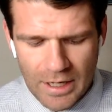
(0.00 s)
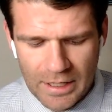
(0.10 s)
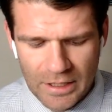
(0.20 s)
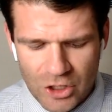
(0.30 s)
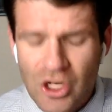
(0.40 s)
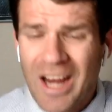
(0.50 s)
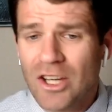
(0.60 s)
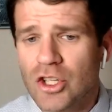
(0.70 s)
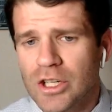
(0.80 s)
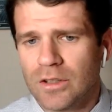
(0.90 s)
J.
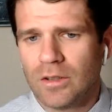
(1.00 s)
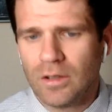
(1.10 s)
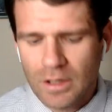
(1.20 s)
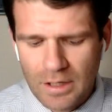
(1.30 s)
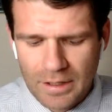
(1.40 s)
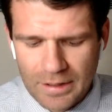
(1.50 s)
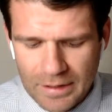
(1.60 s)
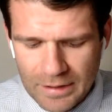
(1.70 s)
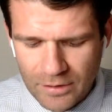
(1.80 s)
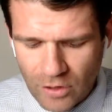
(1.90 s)
Jill
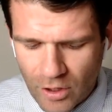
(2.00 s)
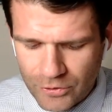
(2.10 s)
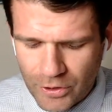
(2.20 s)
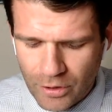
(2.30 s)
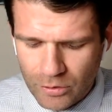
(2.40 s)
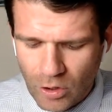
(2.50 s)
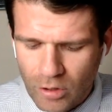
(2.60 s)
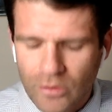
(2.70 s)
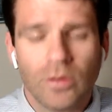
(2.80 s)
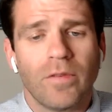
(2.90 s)
is also
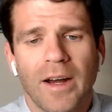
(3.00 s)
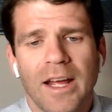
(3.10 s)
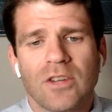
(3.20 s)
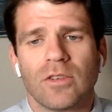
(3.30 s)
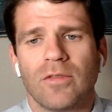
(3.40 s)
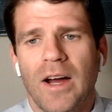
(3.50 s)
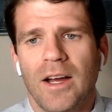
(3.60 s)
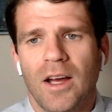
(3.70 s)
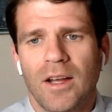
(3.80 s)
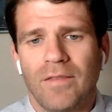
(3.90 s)
talking to financial
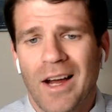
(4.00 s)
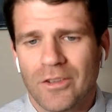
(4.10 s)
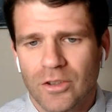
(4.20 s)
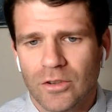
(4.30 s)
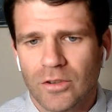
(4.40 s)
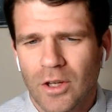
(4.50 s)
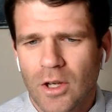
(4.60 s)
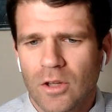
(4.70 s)
advisors.